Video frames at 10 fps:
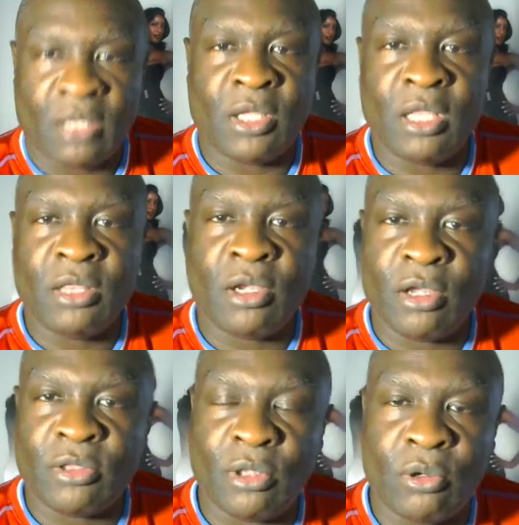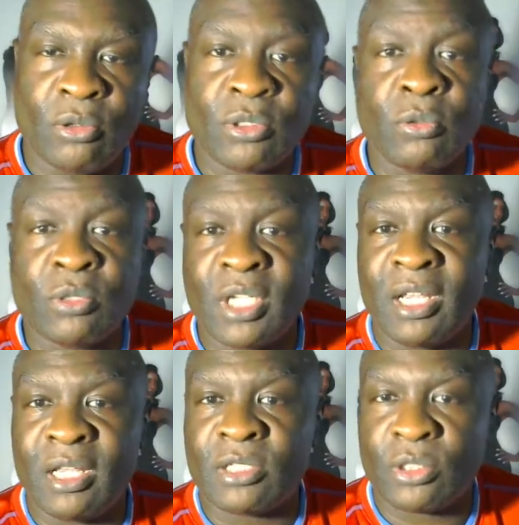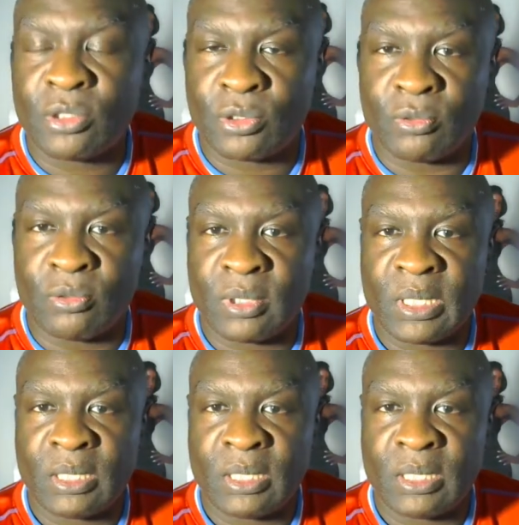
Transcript: Then there are those who tell us the truth